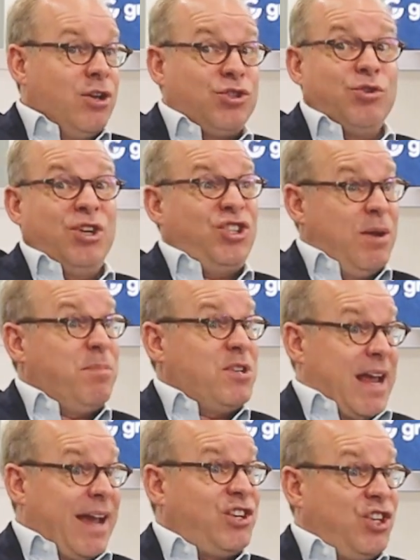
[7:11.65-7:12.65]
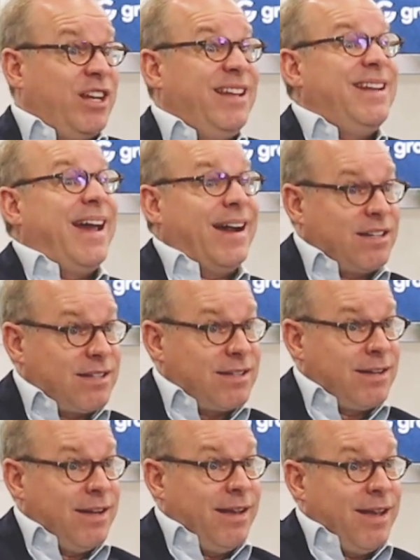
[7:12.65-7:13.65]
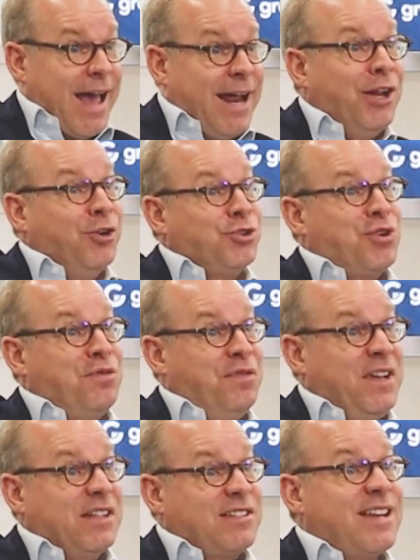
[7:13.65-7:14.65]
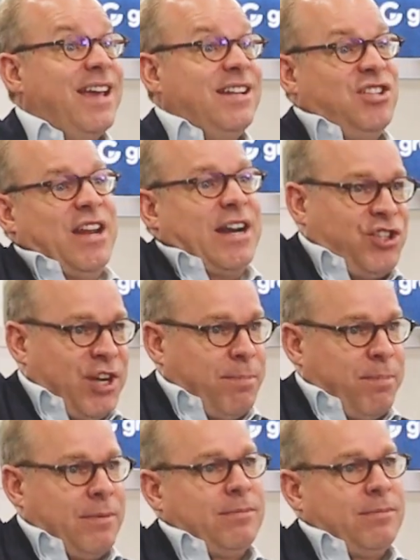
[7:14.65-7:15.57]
so the ship is actually theirs, and it also feels it's their ship.